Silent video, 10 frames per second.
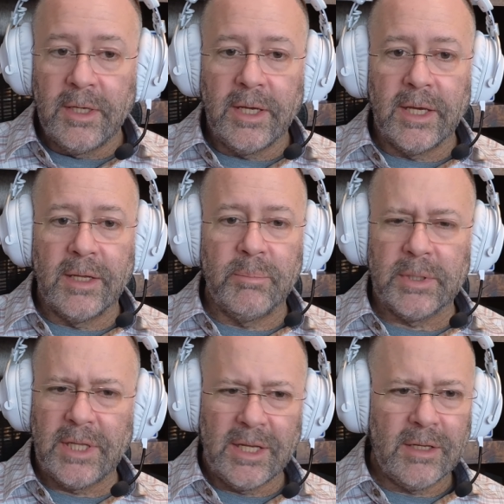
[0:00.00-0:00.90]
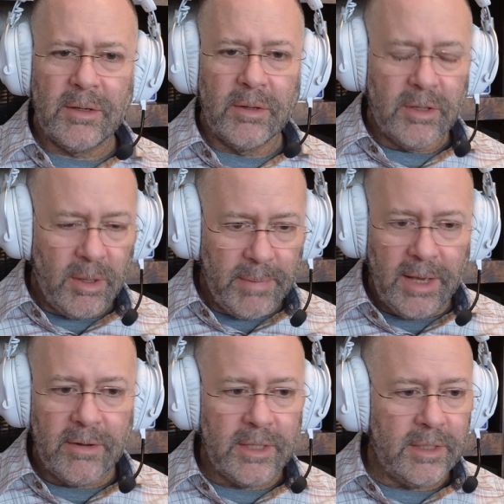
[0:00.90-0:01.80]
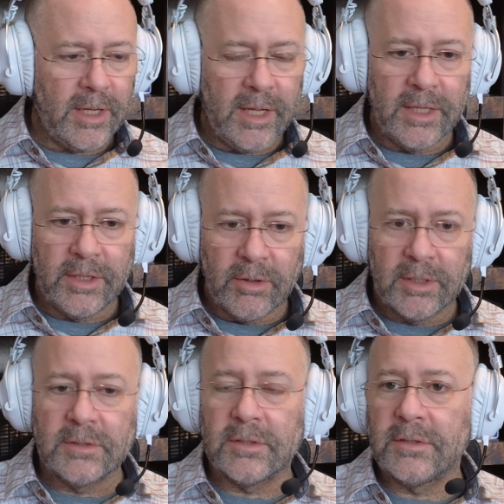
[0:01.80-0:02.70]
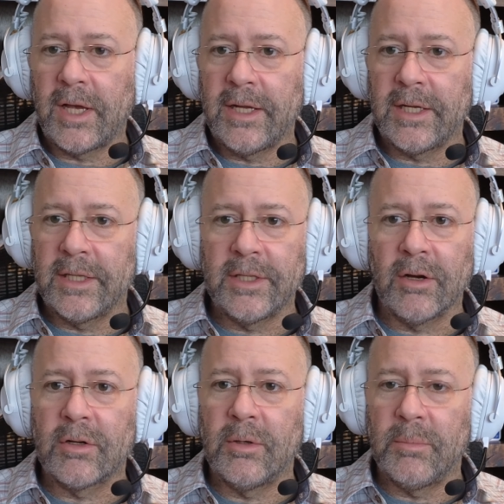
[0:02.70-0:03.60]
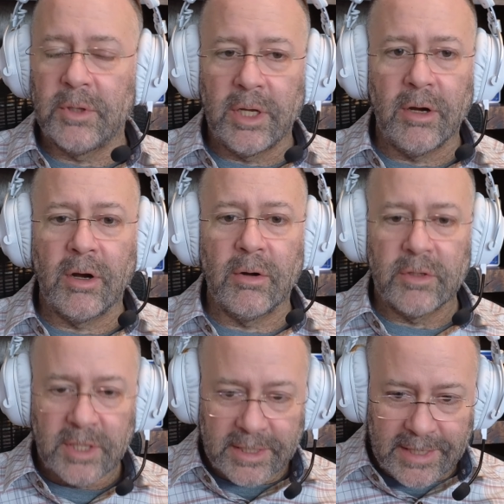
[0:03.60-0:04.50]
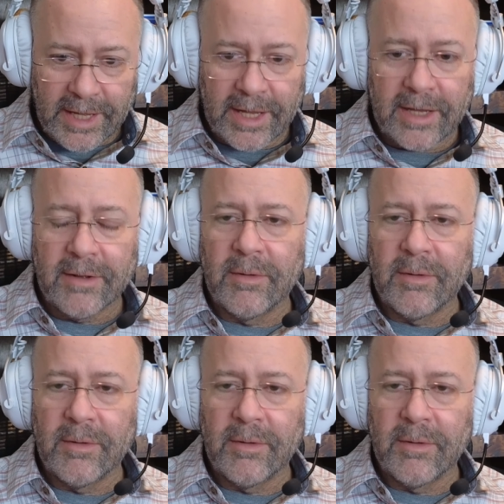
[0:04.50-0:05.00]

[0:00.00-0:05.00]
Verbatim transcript: and but they come out and and they're in society and they are they are today